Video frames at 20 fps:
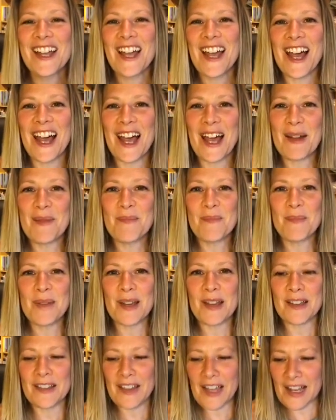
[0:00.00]

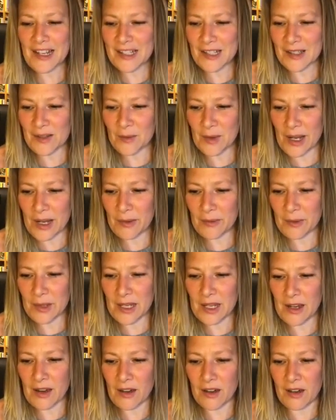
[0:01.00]
but that's where
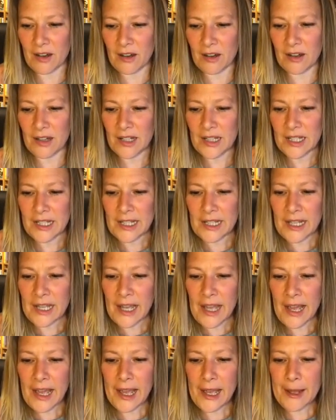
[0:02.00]
we are.
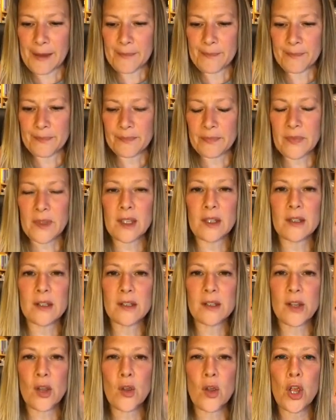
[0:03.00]

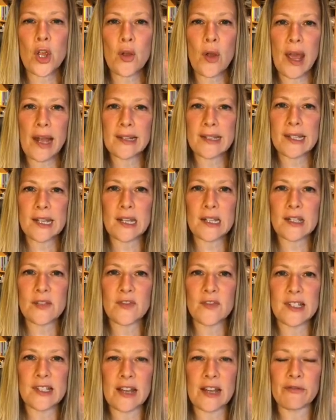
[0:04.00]
So who had tickets
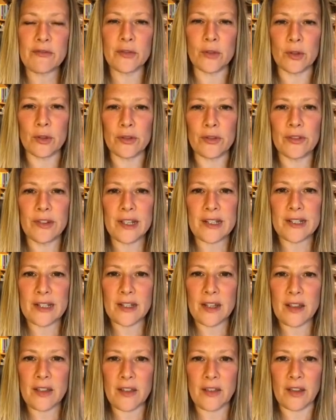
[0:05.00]
for Zandvoort? That's
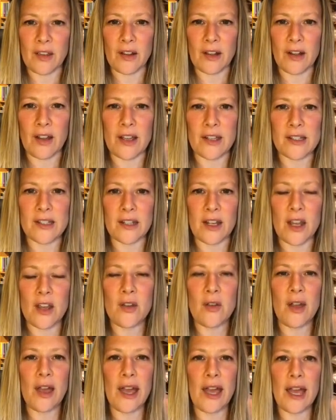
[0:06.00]
another thing I'd like to
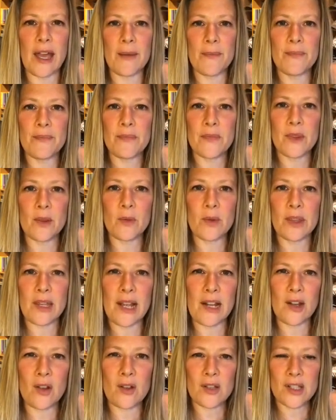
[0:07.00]
know. Were
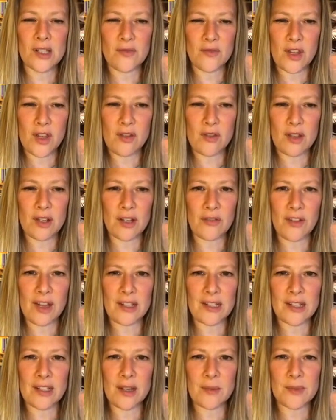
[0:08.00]
there lots of you that have
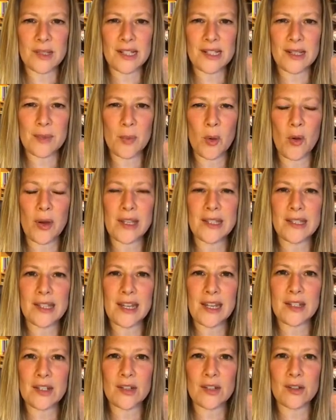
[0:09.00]
ended up
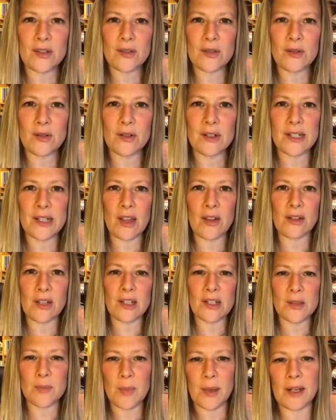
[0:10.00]
disappointed, or has it only
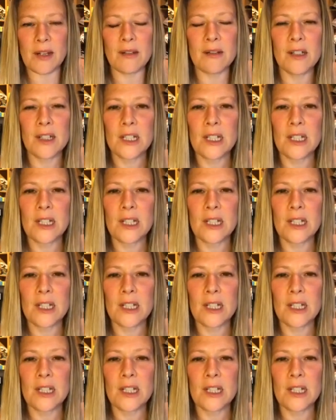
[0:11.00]
just been